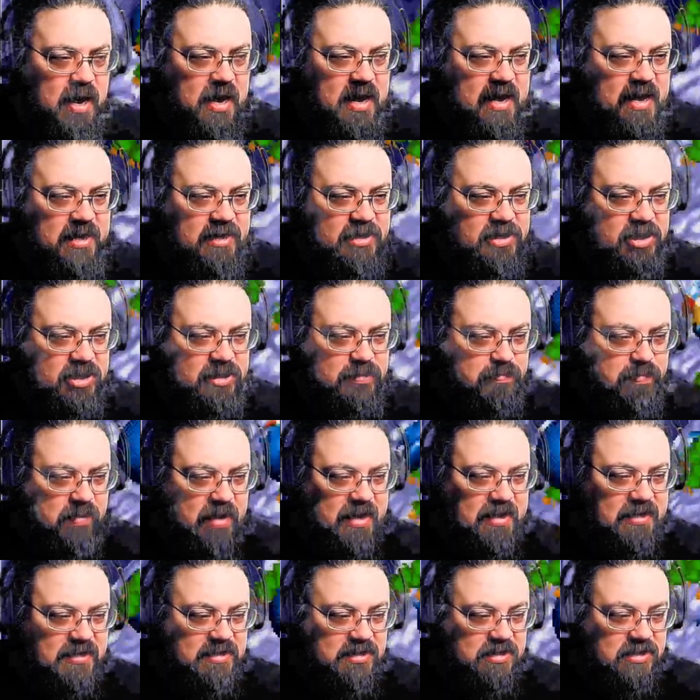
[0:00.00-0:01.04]
It just
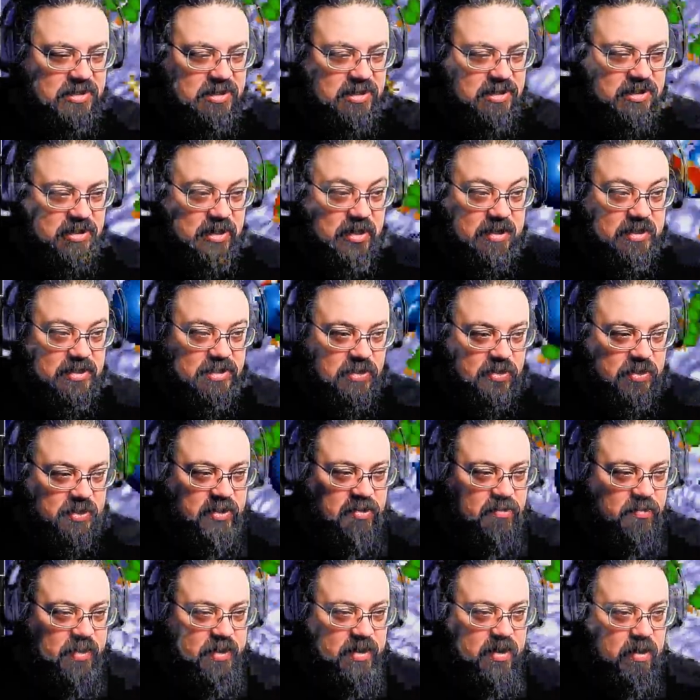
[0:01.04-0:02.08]
plays as just like Sonic
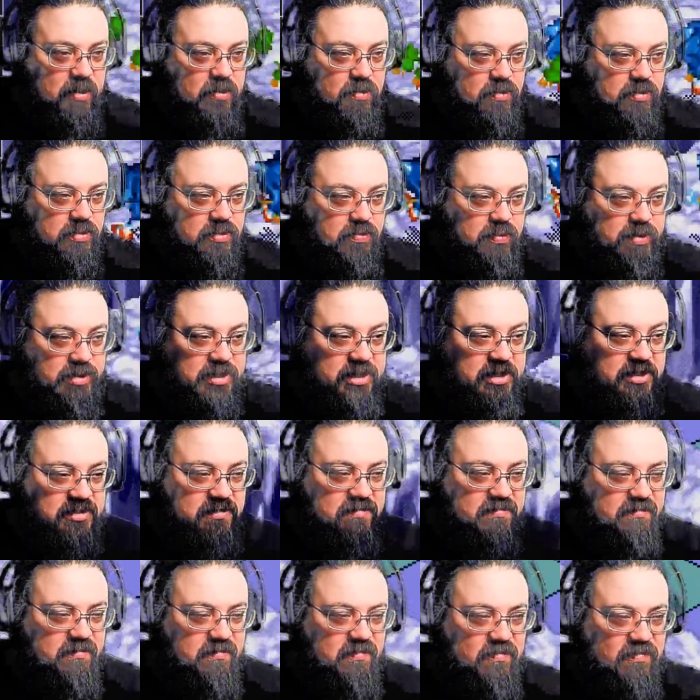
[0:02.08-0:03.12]
3 and Knuckles, which is
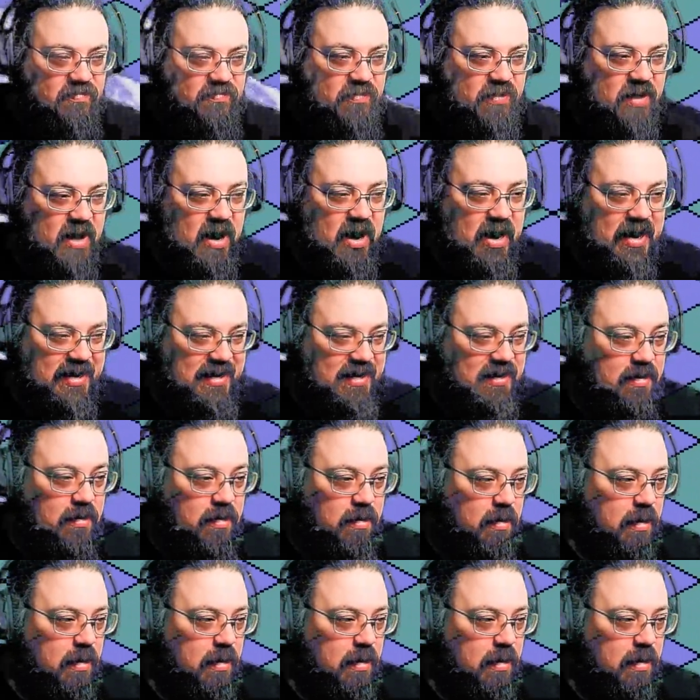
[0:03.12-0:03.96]
fine.